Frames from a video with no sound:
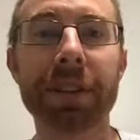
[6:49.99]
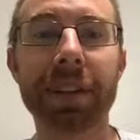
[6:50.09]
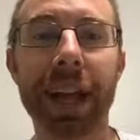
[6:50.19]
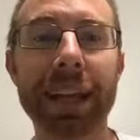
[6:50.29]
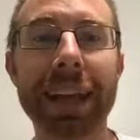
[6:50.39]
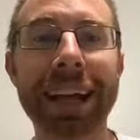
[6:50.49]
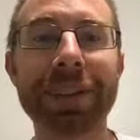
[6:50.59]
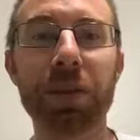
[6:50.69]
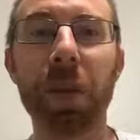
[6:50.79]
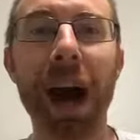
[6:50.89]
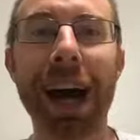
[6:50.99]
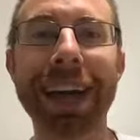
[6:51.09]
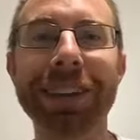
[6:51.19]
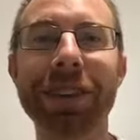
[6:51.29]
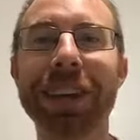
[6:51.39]
Like, that's why
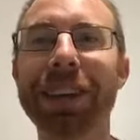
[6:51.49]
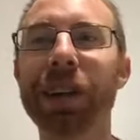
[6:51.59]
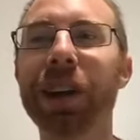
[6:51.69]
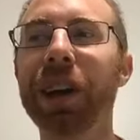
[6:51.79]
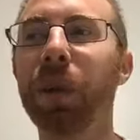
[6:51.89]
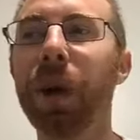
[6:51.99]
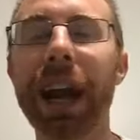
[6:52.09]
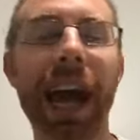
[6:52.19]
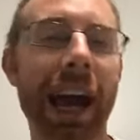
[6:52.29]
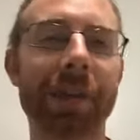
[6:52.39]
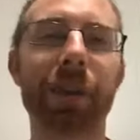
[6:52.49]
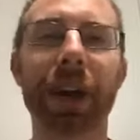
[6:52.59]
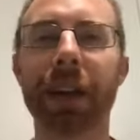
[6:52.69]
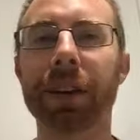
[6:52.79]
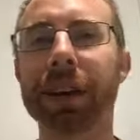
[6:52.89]
you didn't want to have the
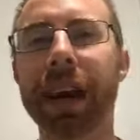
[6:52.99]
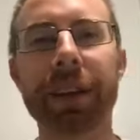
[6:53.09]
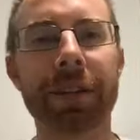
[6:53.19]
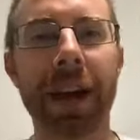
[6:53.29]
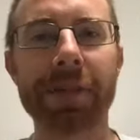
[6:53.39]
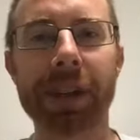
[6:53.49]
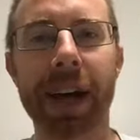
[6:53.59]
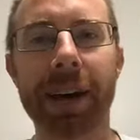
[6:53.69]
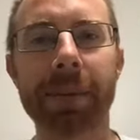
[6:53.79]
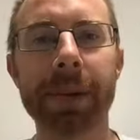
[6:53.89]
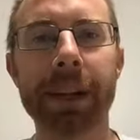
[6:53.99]
regular 9 to 5 job.